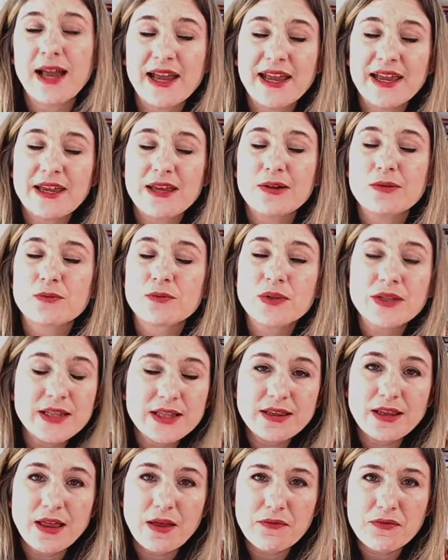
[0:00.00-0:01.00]
I
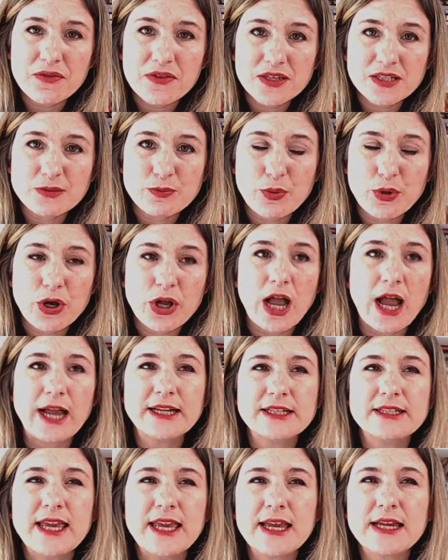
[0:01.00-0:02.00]
really love this book.
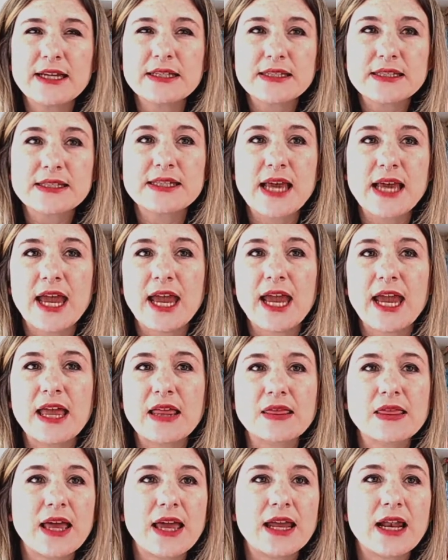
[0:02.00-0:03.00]
I can't
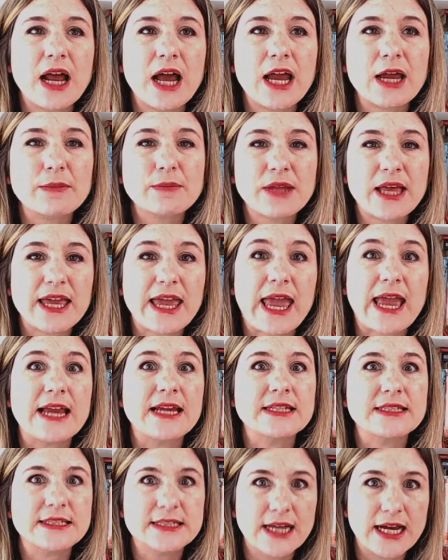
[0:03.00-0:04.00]
say that I'm
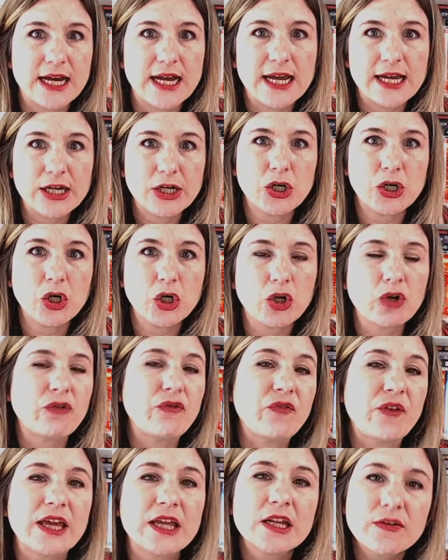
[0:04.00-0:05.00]
like a
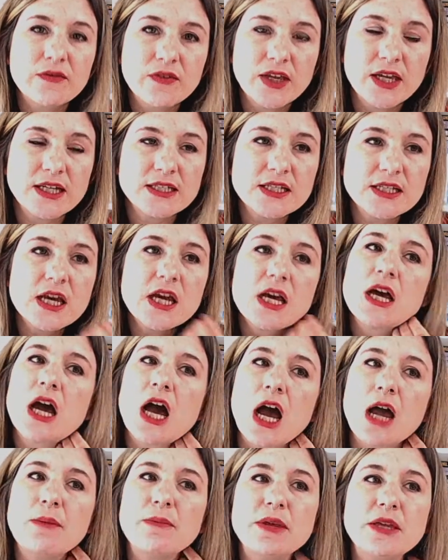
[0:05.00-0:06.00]
diehard fan of it.
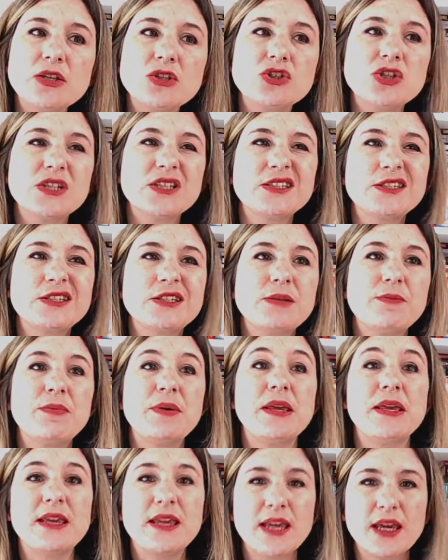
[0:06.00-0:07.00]
I mean, just
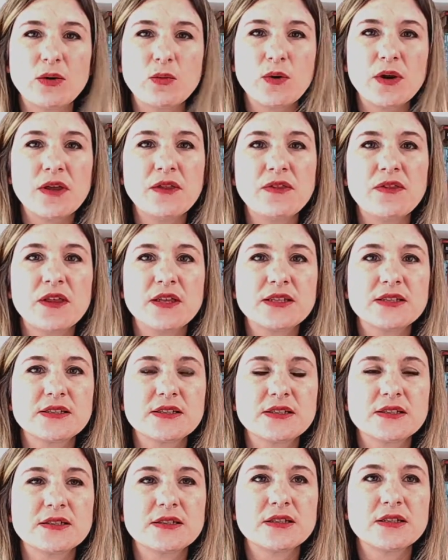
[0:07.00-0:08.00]
to begin
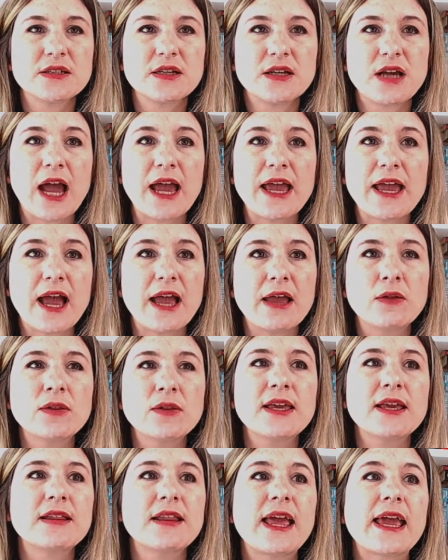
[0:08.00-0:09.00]
with,
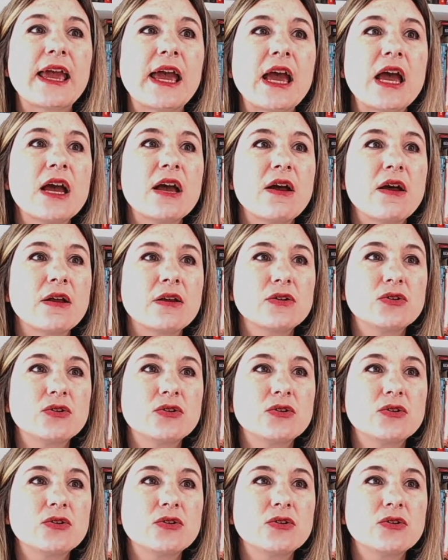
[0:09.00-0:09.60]
I only get like